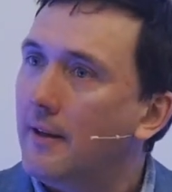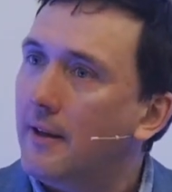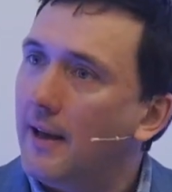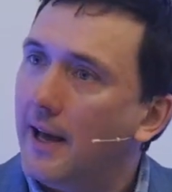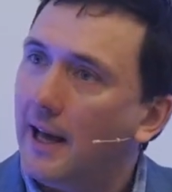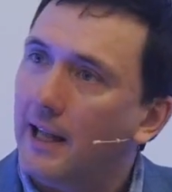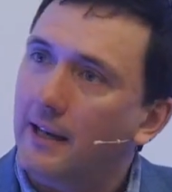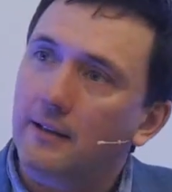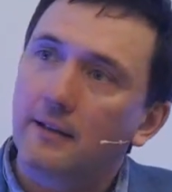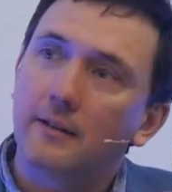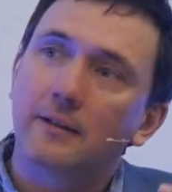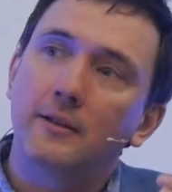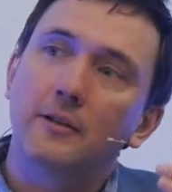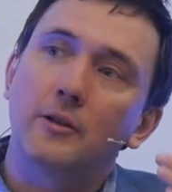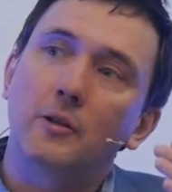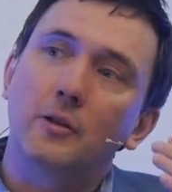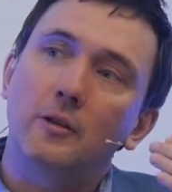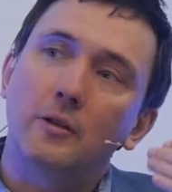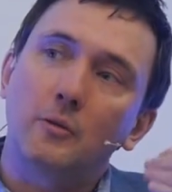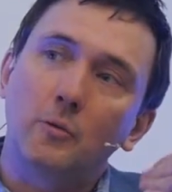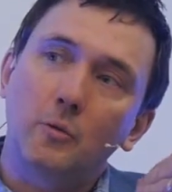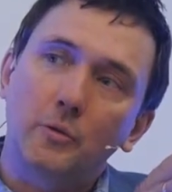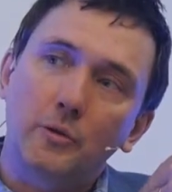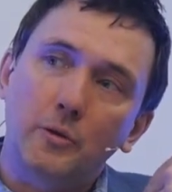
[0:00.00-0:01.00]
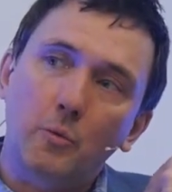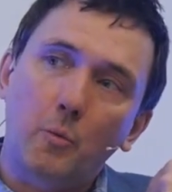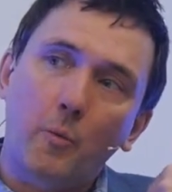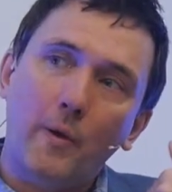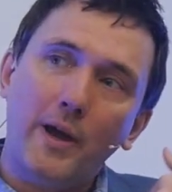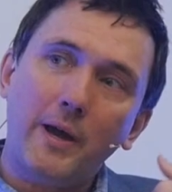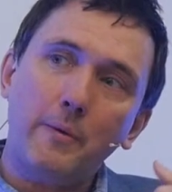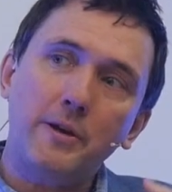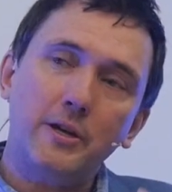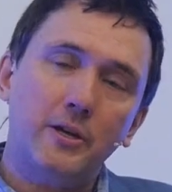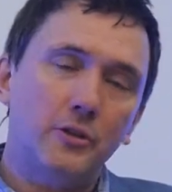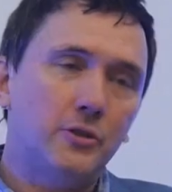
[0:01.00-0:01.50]
And the
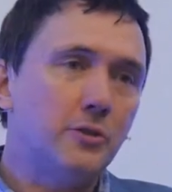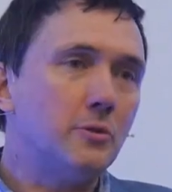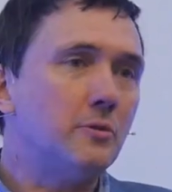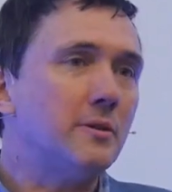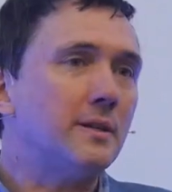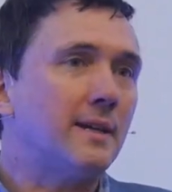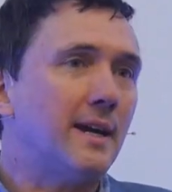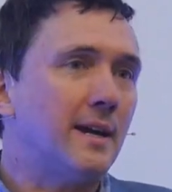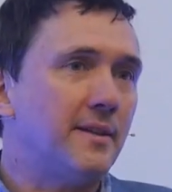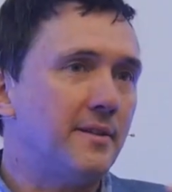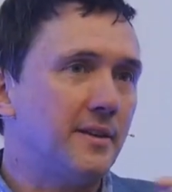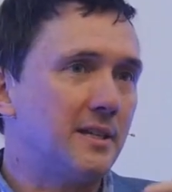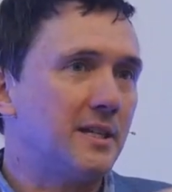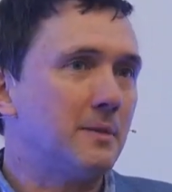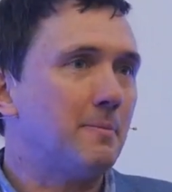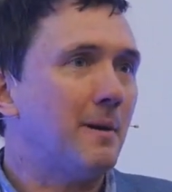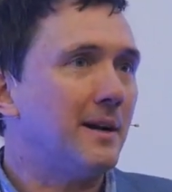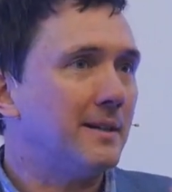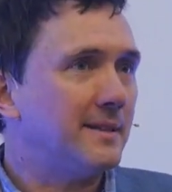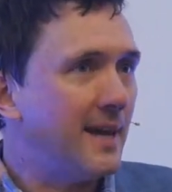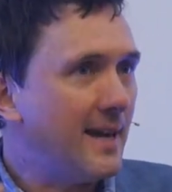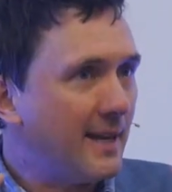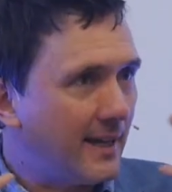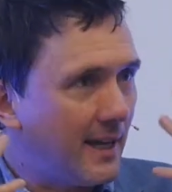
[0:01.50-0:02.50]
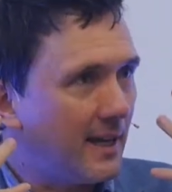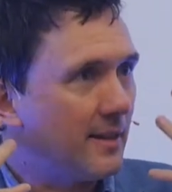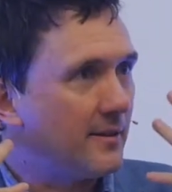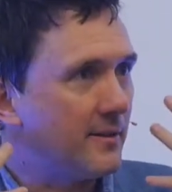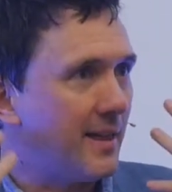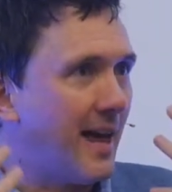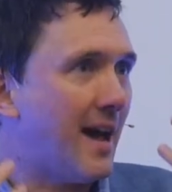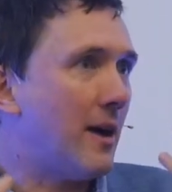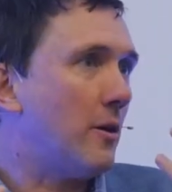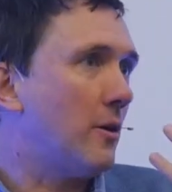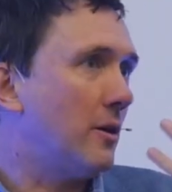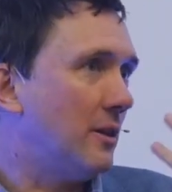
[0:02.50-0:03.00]
way we adjudicate this is by taking
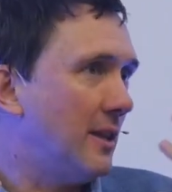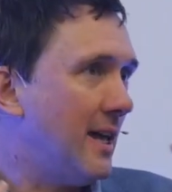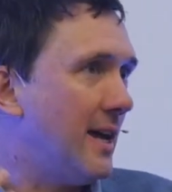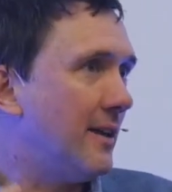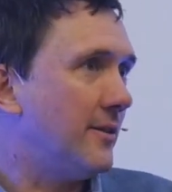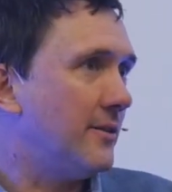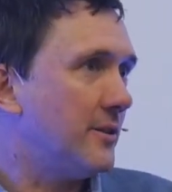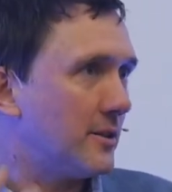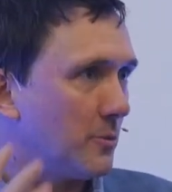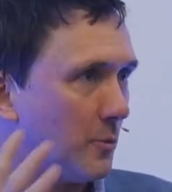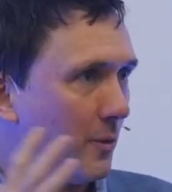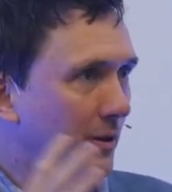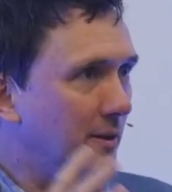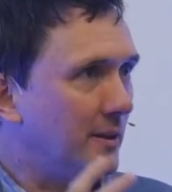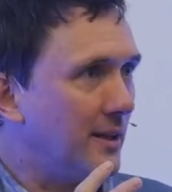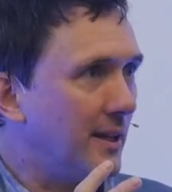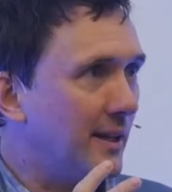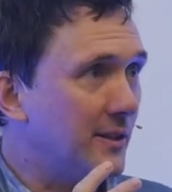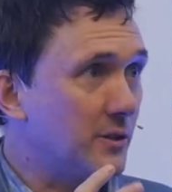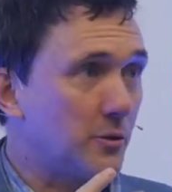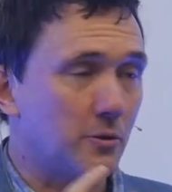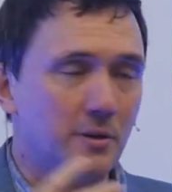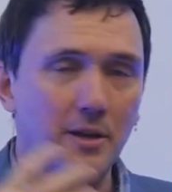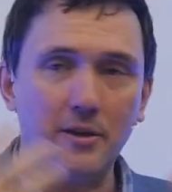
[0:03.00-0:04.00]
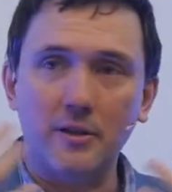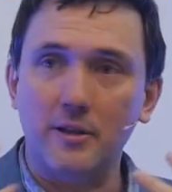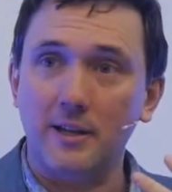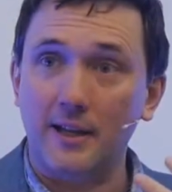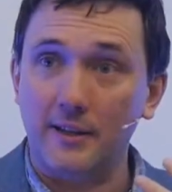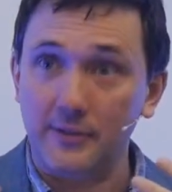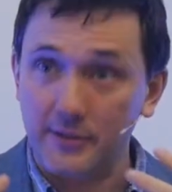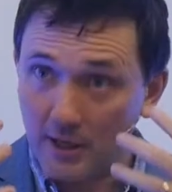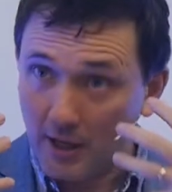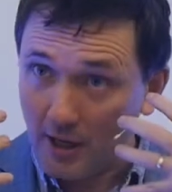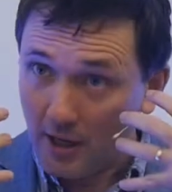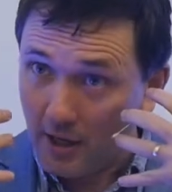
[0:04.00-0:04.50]
that lens, one lens or the other
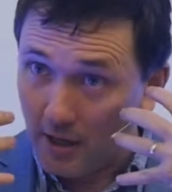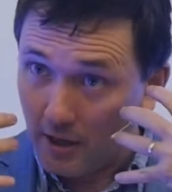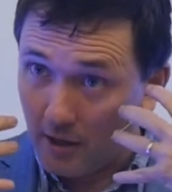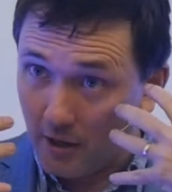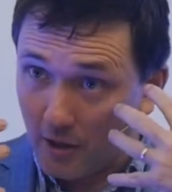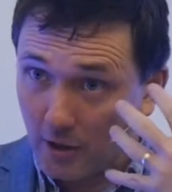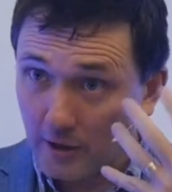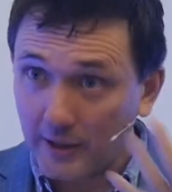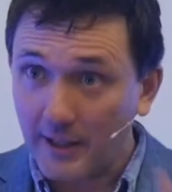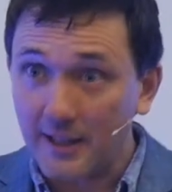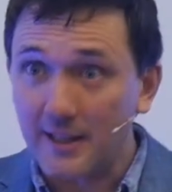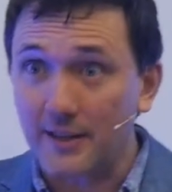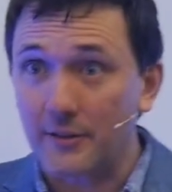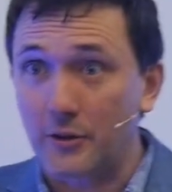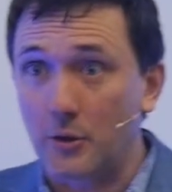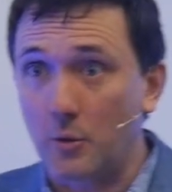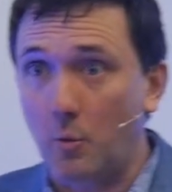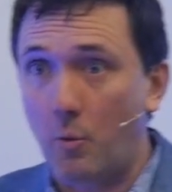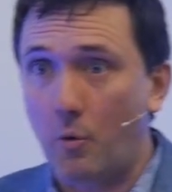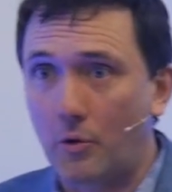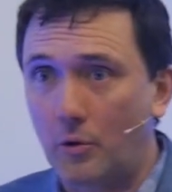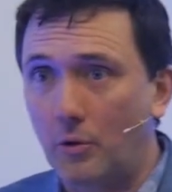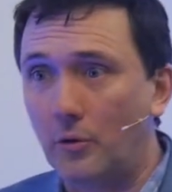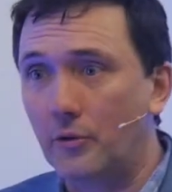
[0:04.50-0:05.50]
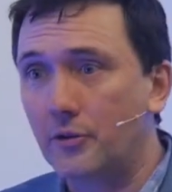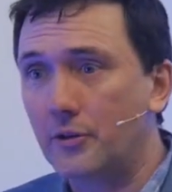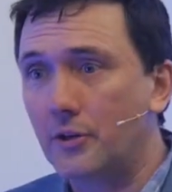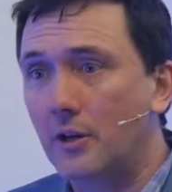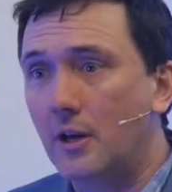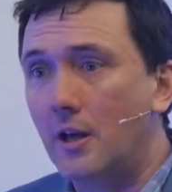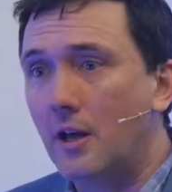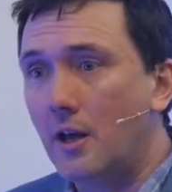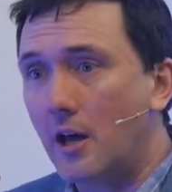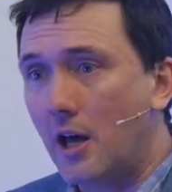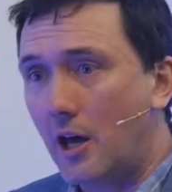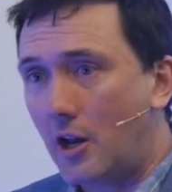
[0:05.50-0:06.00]
lens, looking at the world
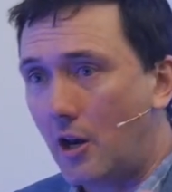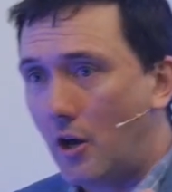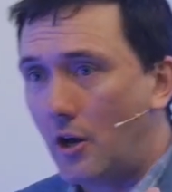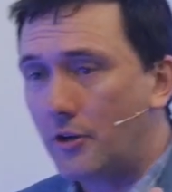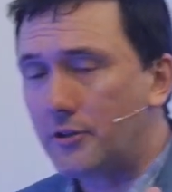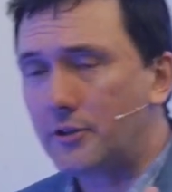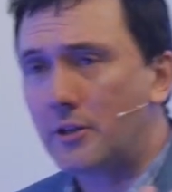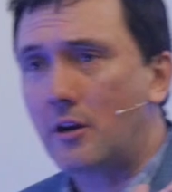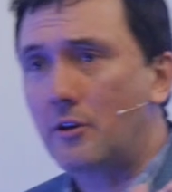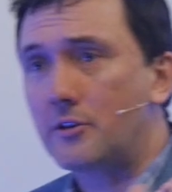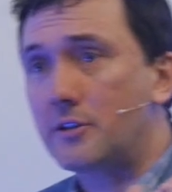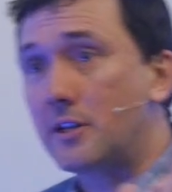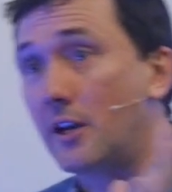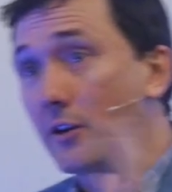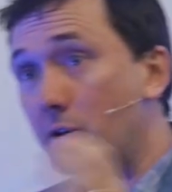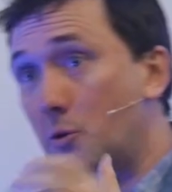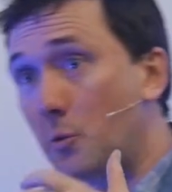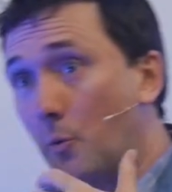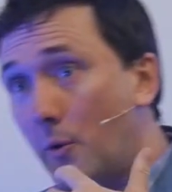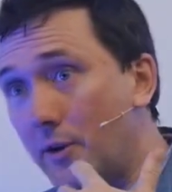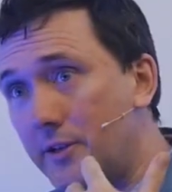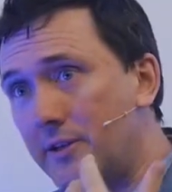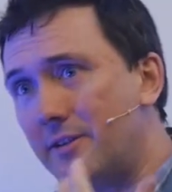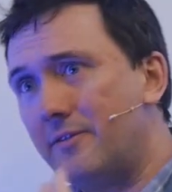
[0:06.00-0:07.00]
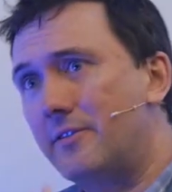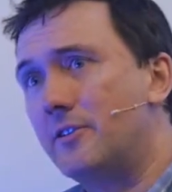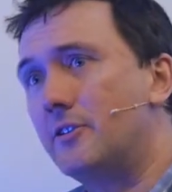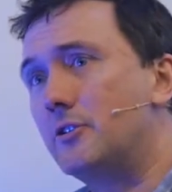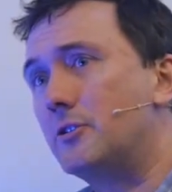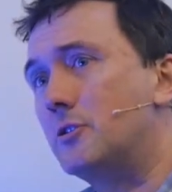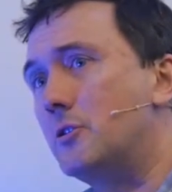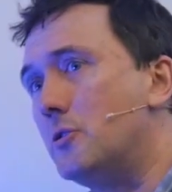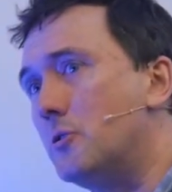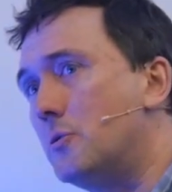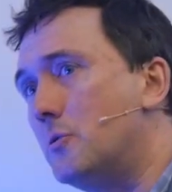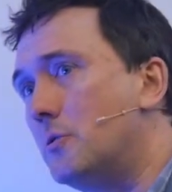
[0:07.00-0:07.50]
and asking ourselves which of these
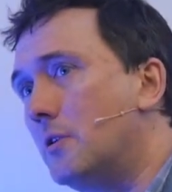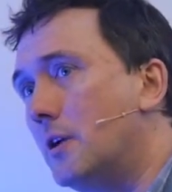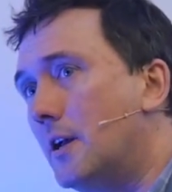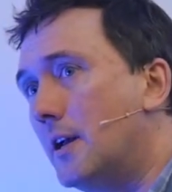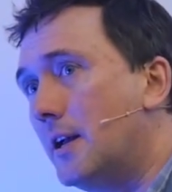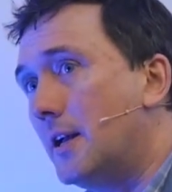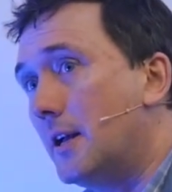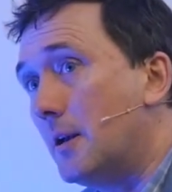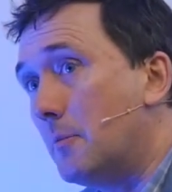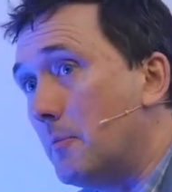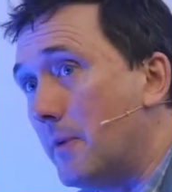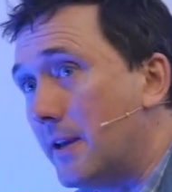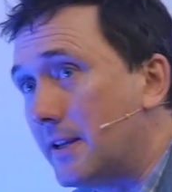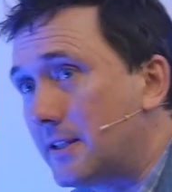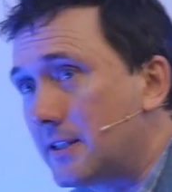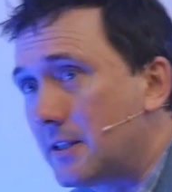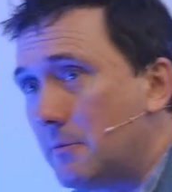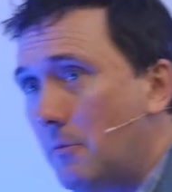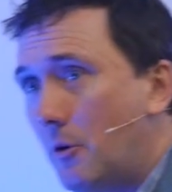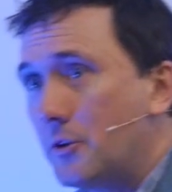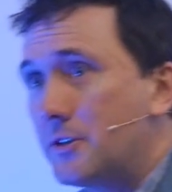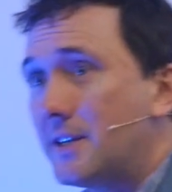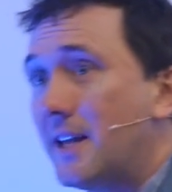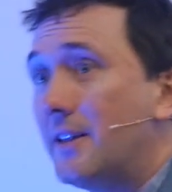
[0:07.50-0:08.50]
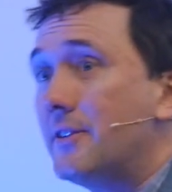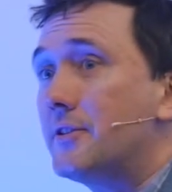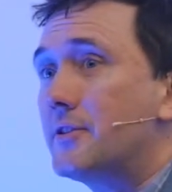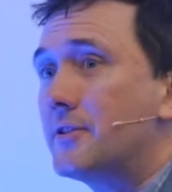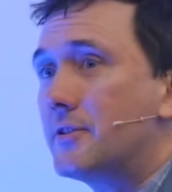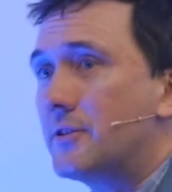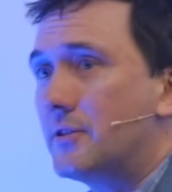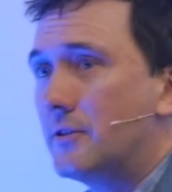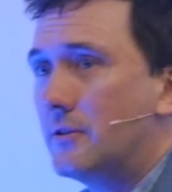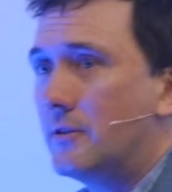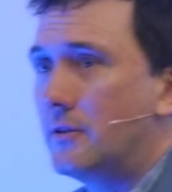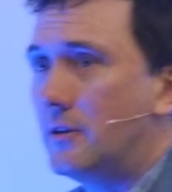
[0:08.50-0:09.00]
two makes the most
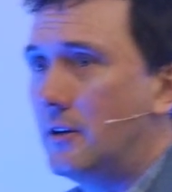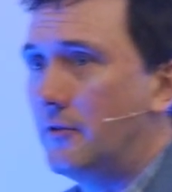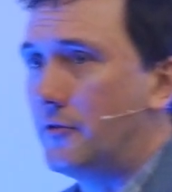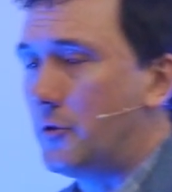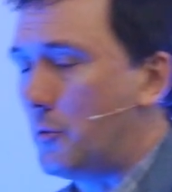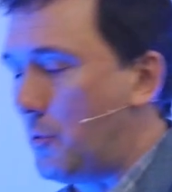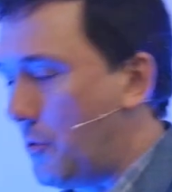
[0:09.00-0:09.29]
sense of the